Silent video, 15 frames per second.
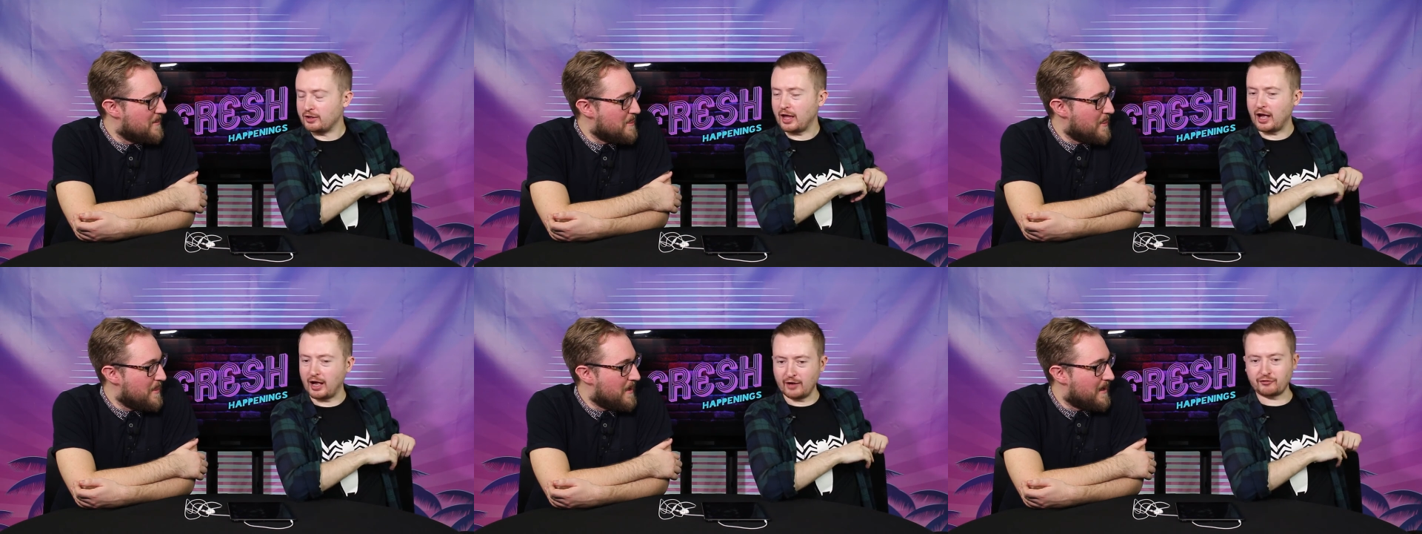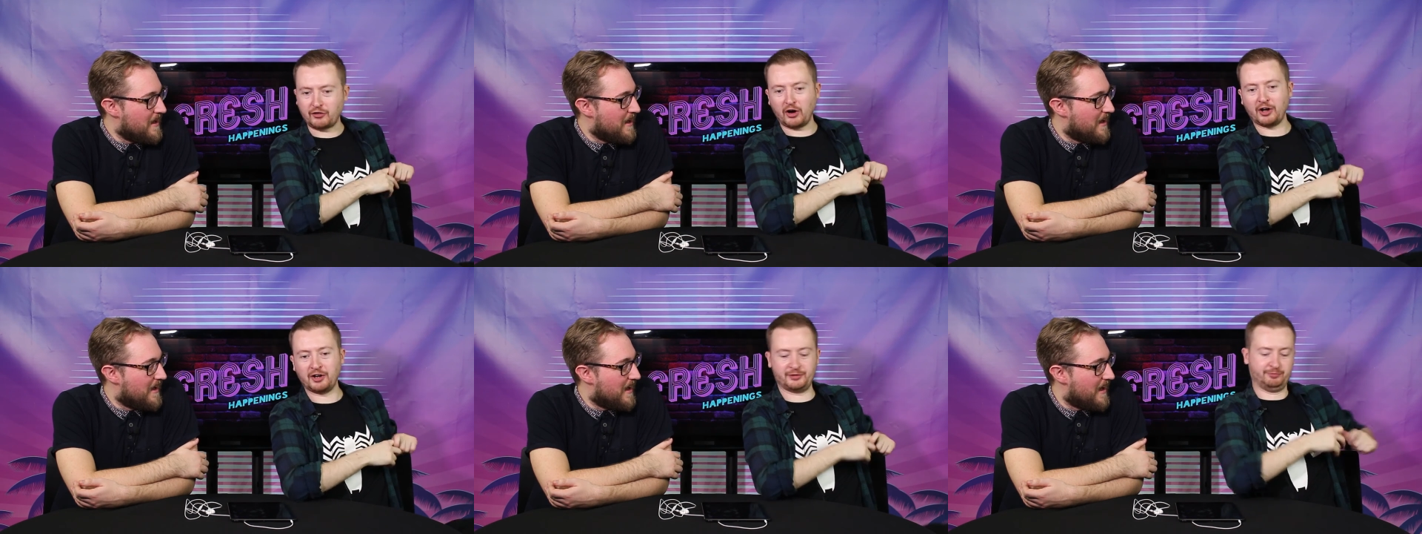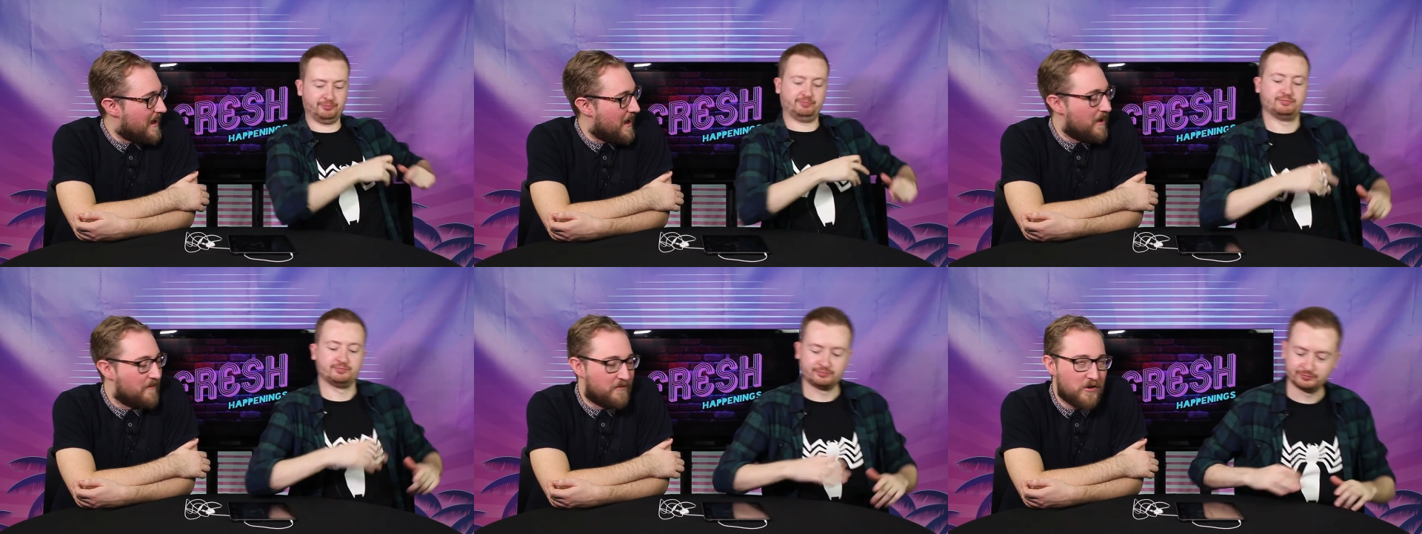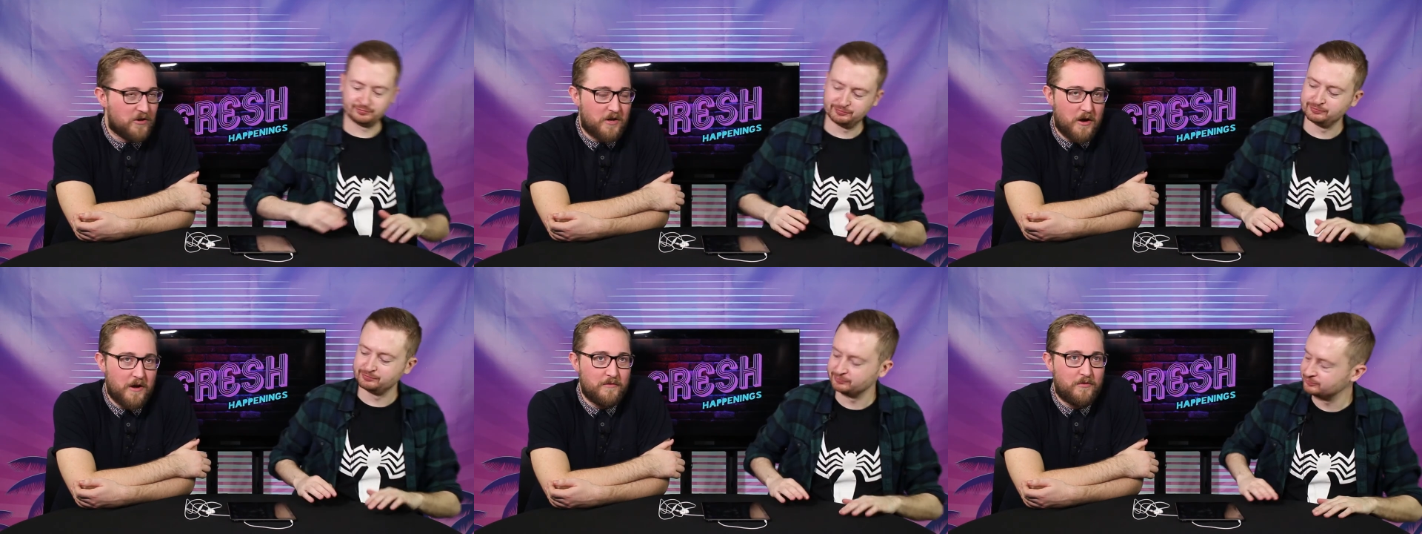Speaker 1: Yeah, I've got it. Uh, if
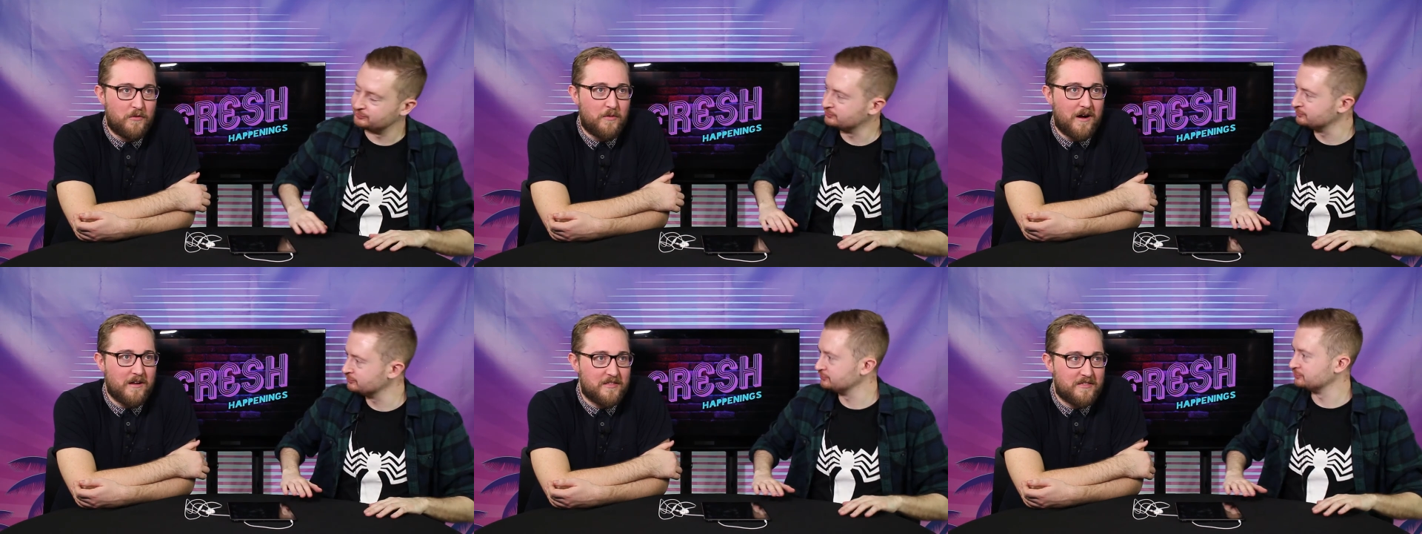you're going for what I